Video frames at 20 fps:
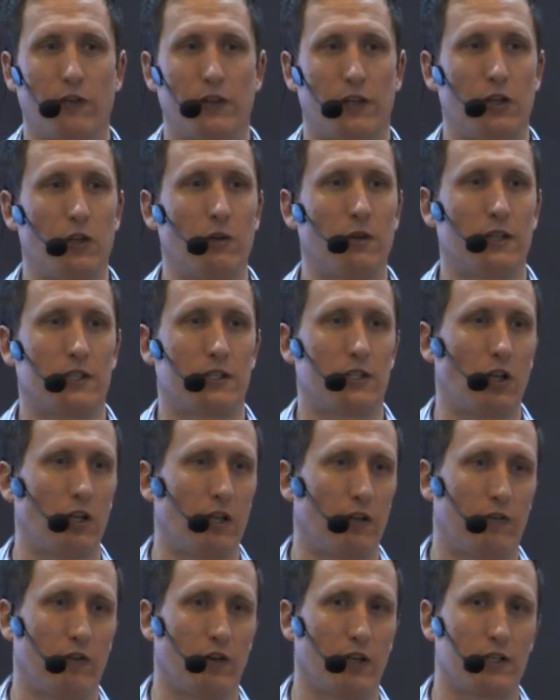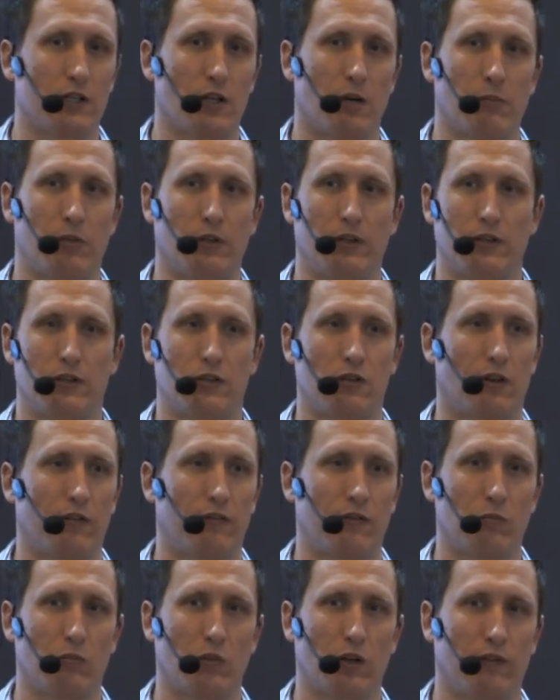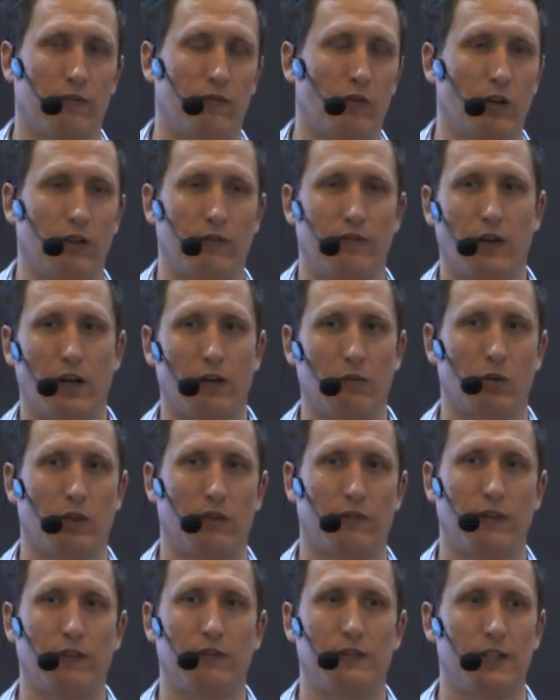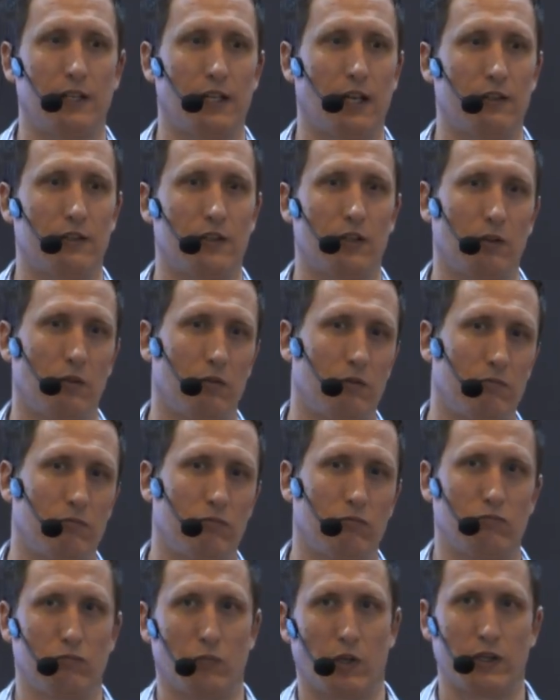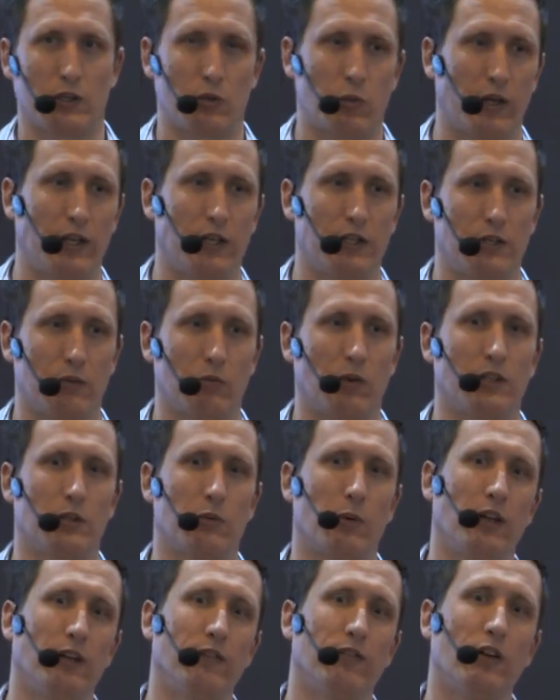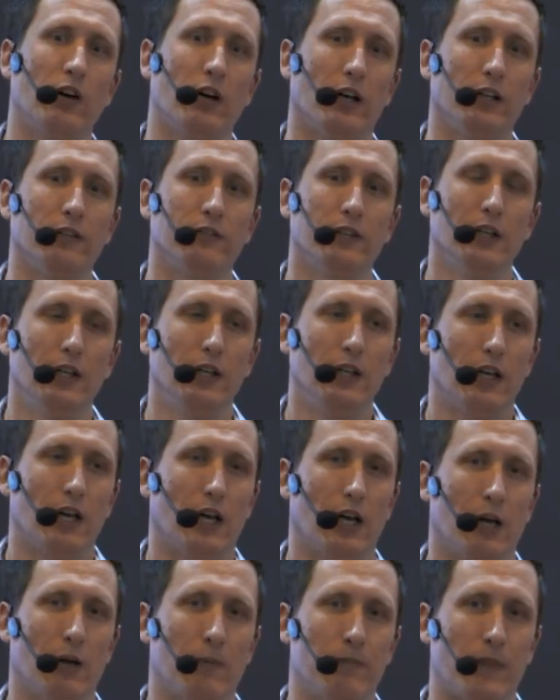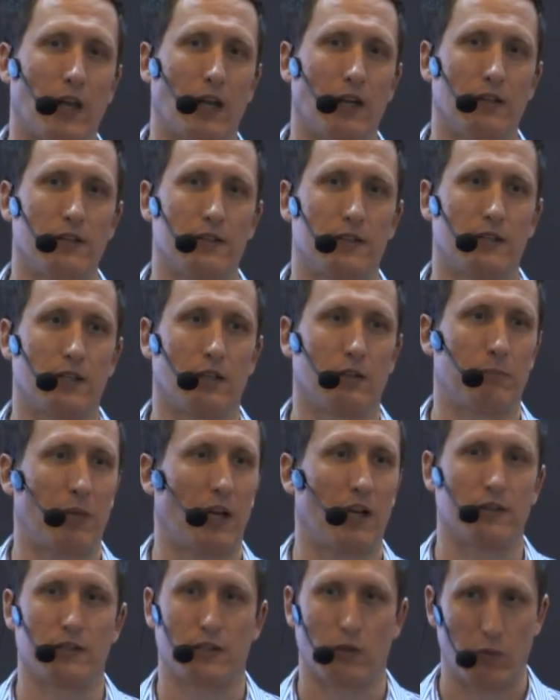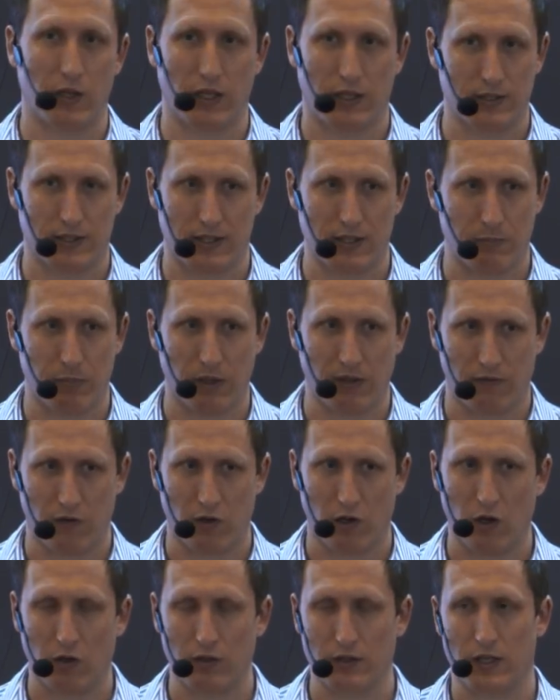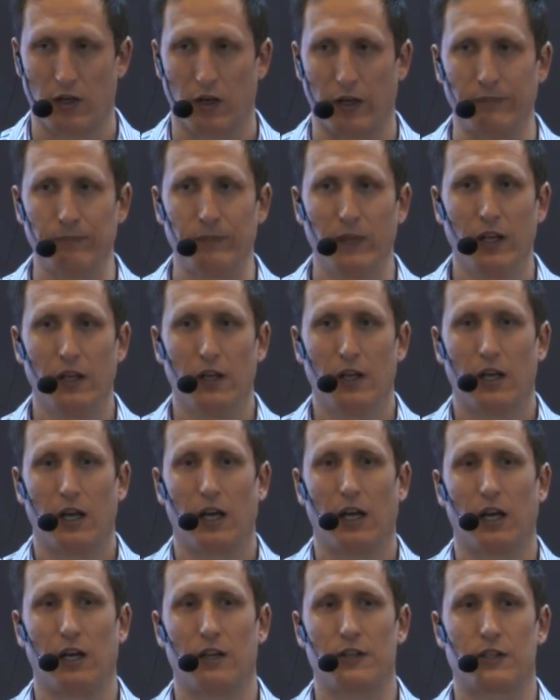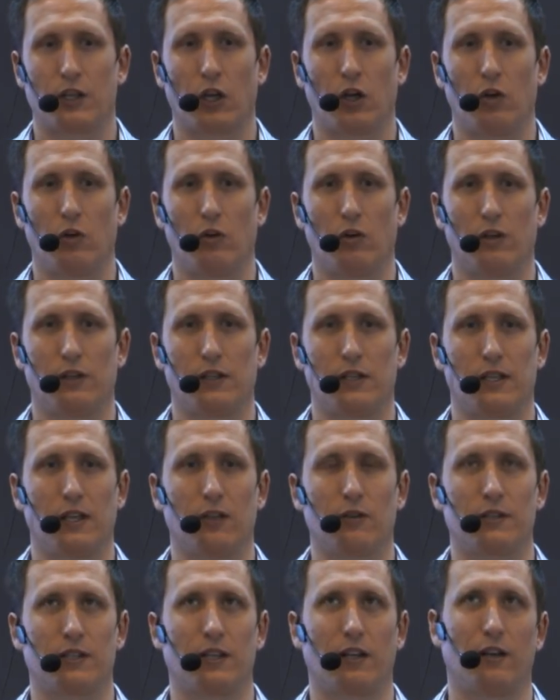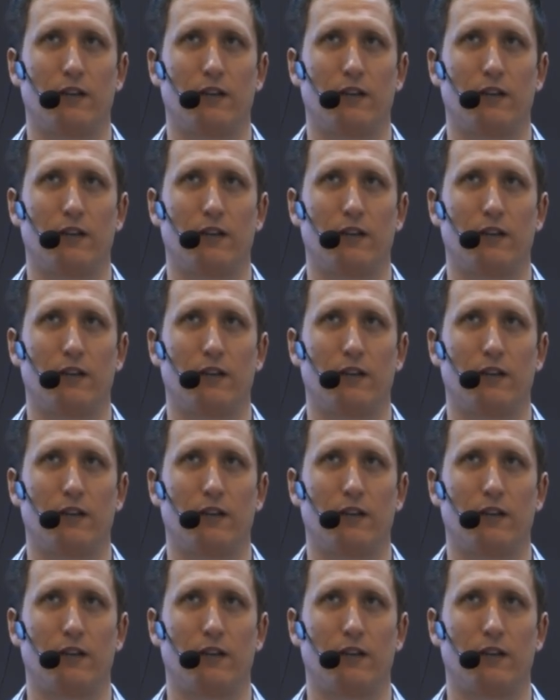the US dollar, for example, that's dropped from 145, 150 down to 120 to 125, and it's the pound's the weakest it's been for a long time. So the deals that